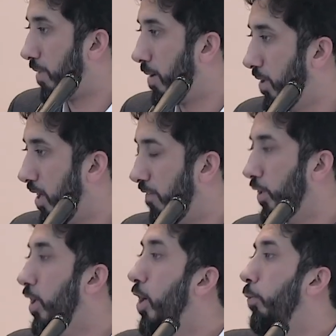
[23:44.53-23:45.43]
my
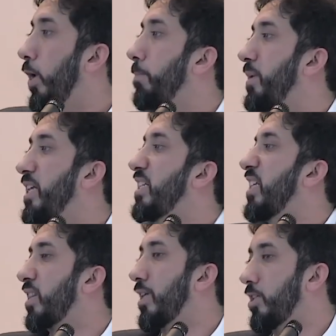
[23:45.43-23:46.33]
behavior will mean
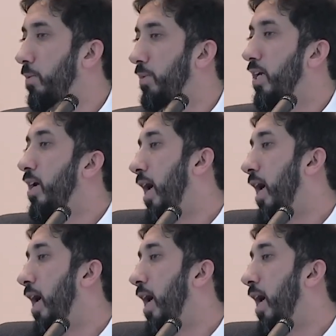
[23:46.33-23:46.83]
nothing to me.